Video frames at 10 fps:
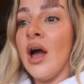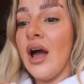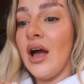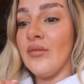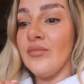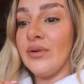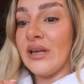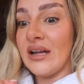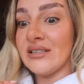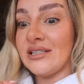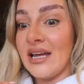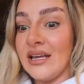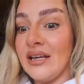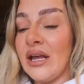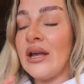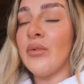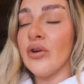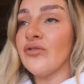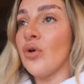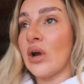But yeah, today, it
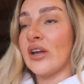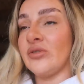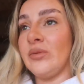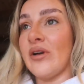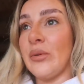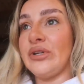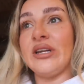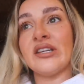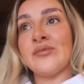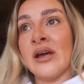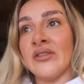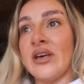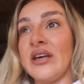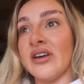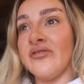was forecast to be fair, we did expect this.